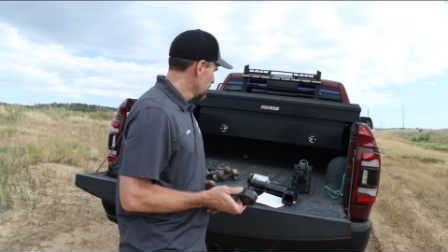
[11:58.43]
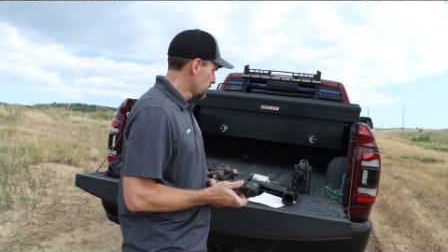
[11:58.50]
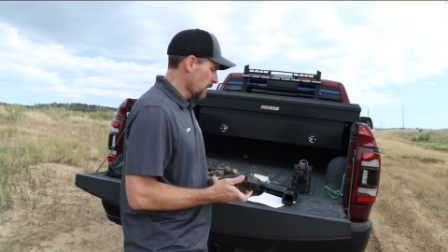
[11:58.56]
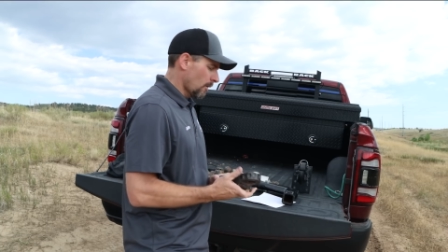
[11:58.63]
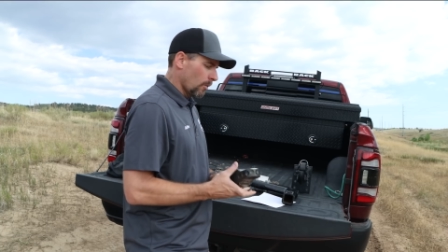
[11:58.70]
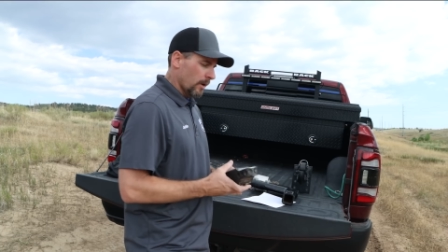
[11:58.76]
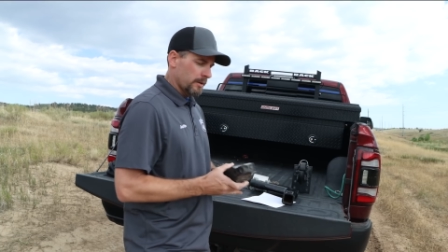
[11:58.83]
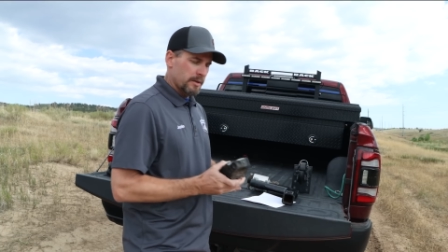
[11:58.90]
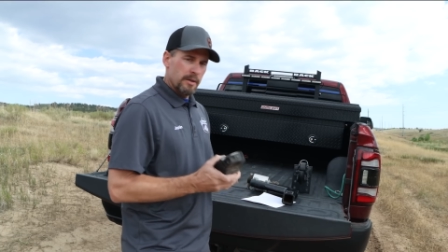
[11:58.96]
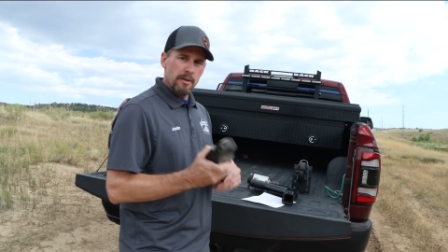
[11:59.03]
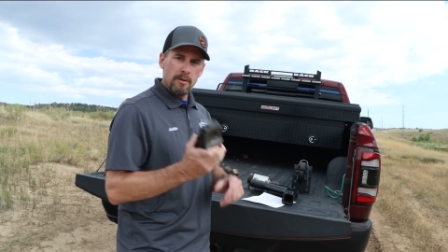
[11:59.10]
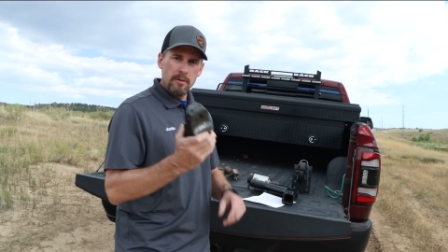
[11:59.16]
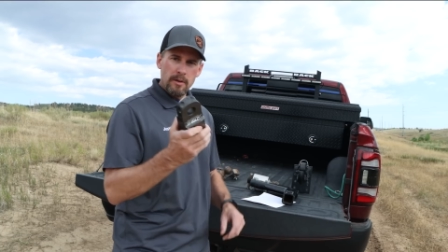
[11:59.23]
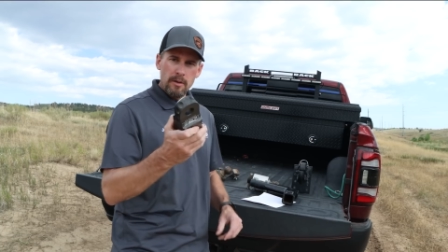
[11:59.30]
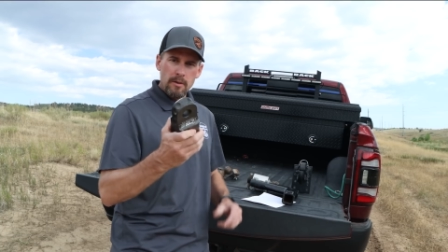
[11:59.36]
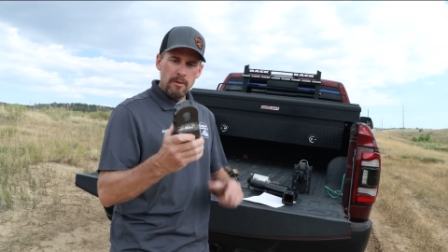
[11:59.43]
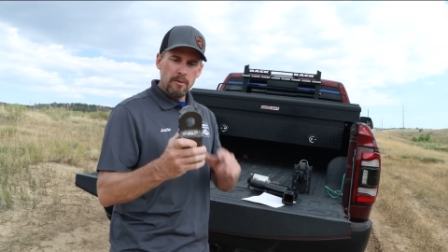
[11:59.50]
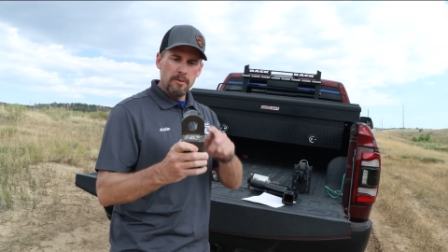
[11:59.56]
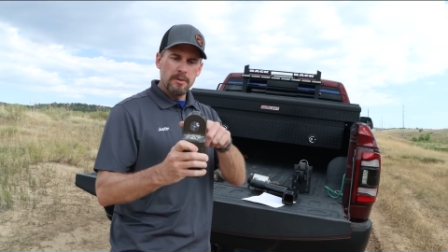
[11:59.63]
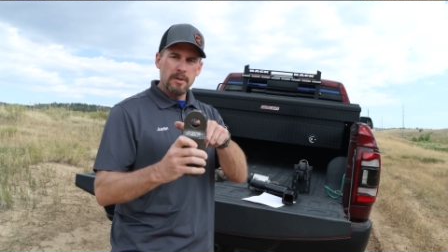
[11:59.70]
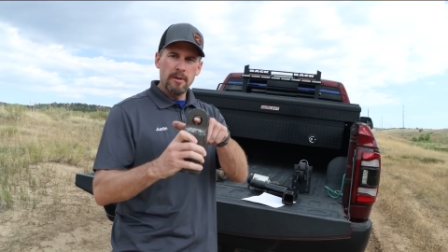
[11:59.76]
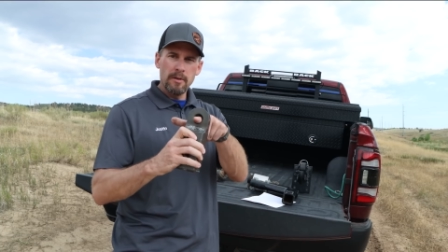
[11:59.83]
So what do you
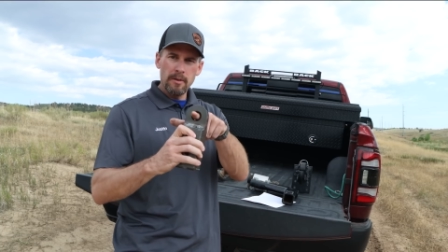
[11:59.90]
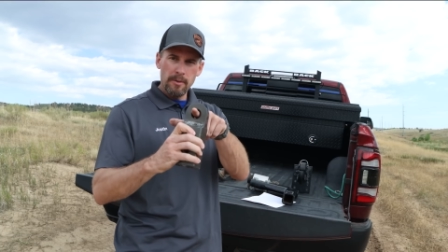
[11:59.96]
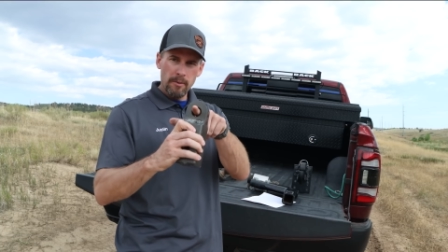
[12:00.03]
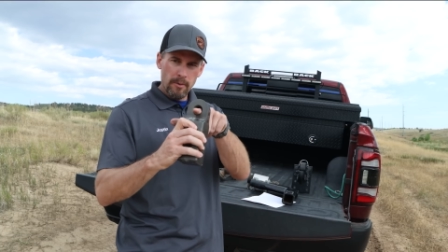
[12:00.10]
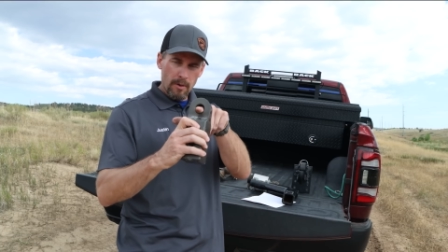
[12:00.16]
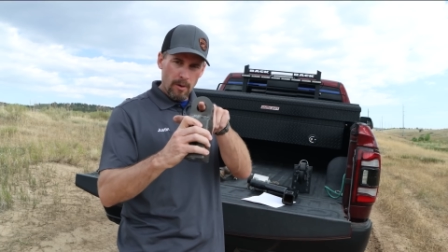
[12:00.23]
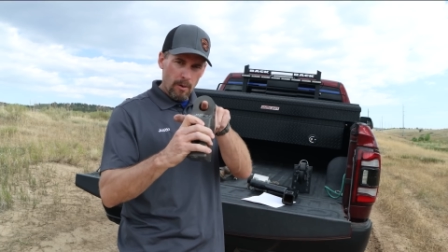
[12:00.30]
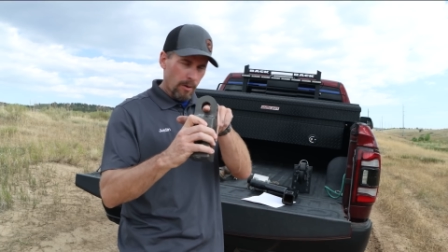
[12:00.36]
use through the